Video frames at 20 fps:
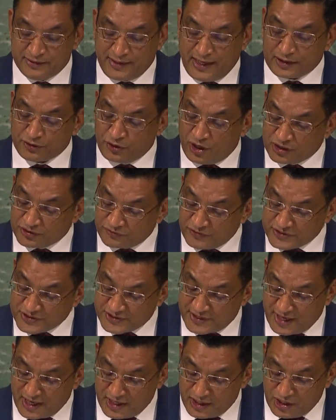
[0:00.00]
that
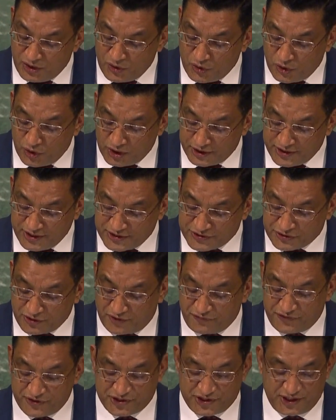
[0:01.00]
notwithstanding all these
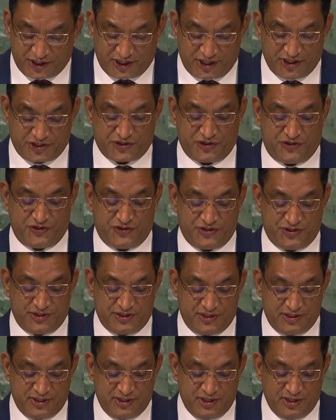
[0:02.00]

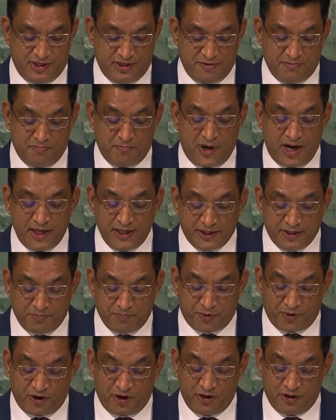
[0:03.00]
sophistications,
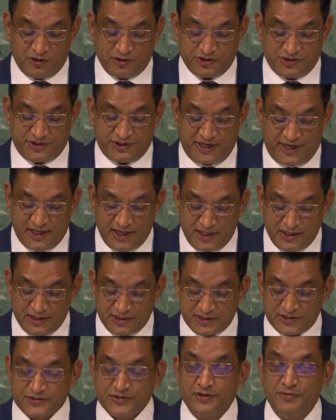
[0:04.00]
multi-pronged
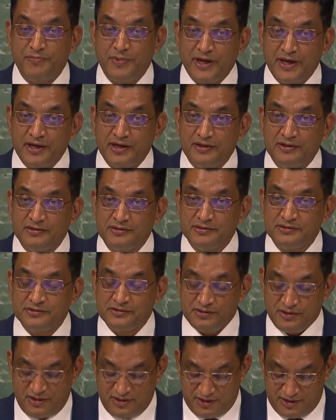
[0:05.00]
challenges remain.
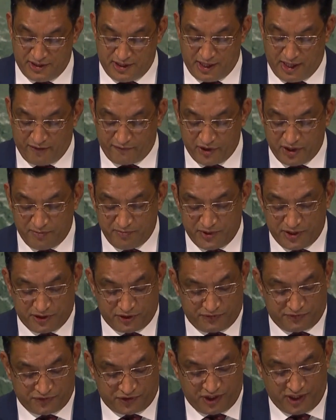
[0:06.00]
The
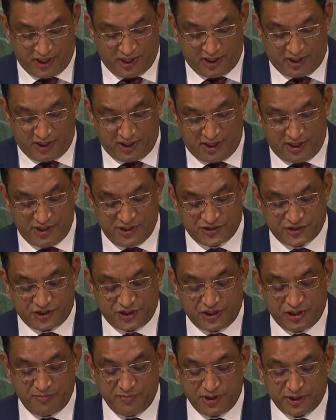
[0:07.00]
government of Sri Lanka is
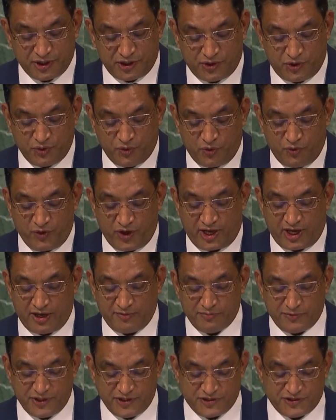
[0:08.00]
committed to
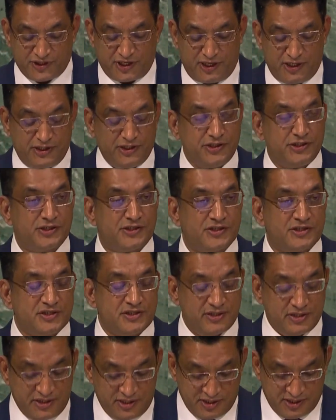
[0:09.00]
overcome these challenges.